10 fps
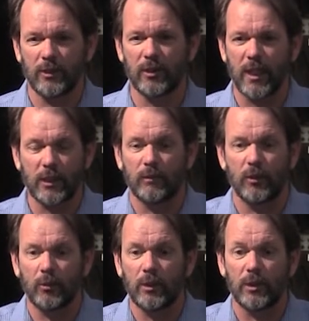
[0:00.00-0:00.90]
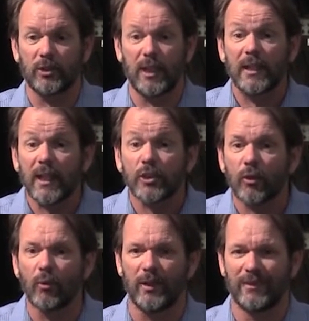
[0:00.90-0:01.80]
It's an act of your will to say, yes,
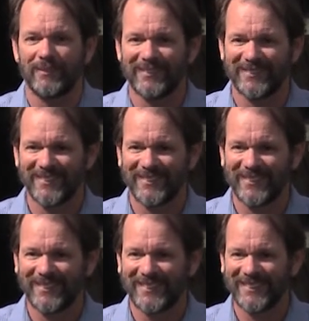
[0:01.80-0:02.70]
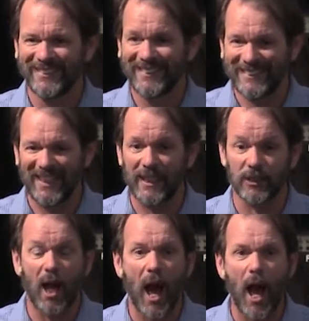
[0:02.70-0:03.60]
Lord. Yes. To say,
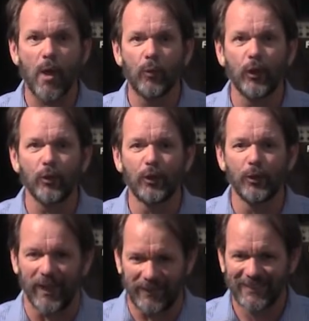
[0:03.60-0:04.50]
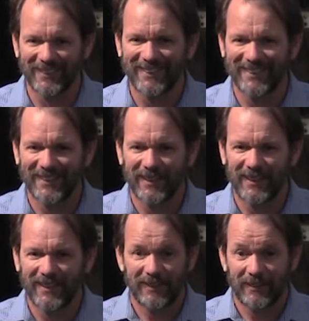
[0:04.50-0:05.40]
yes, I will do it.
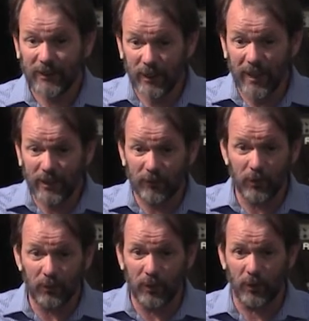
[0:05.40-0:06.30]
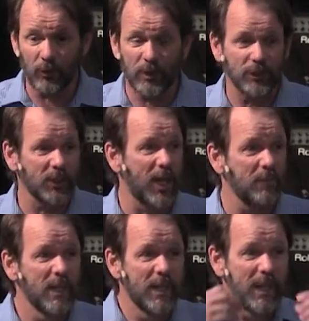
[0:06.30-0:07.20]
That's an act of your will. The Lord doesn't
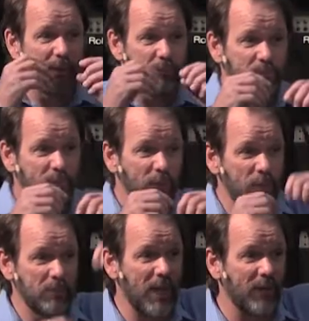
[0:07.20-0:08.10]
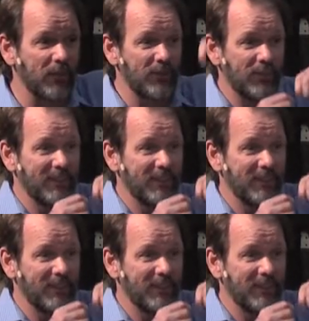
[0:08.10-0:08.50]
come and move your mouth.